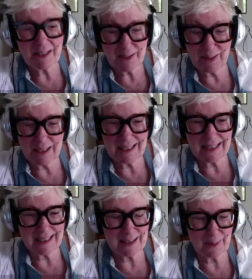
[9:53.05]
to an eating
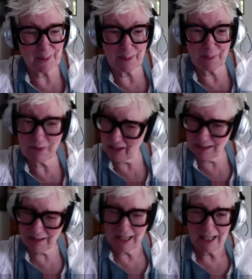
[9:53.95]
disorder, which
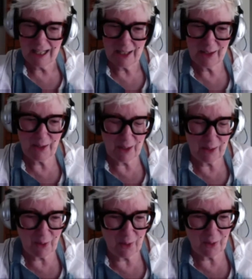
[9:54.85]
I,
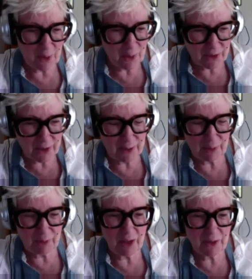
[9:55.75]
have got over
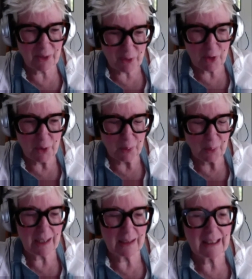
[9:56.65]
rather too
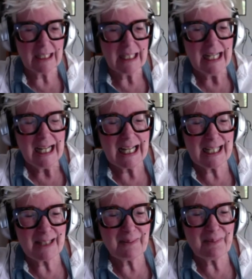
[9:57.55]
well.
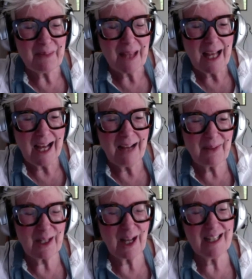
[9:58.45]

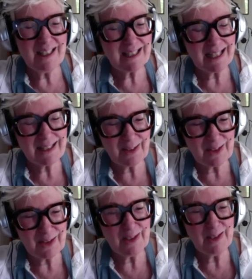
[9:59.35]
when I used to get on the
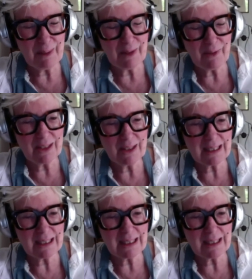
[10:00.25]
tube when I first